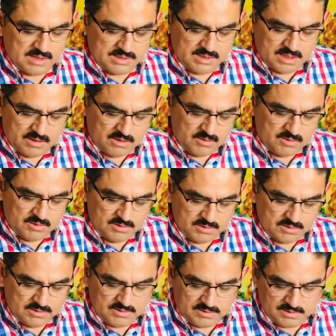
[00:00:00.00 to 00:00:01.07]
terrible.
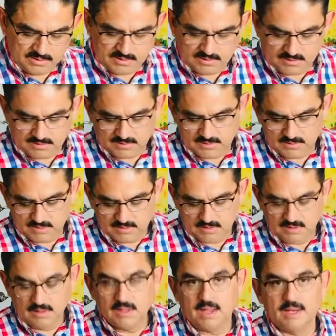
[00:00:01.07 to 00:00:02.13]

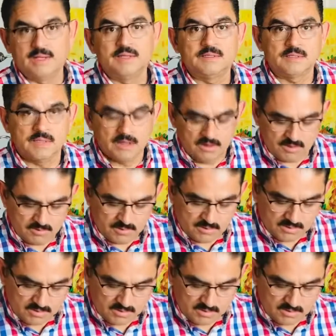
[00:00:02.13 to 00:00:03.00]
It is terrible.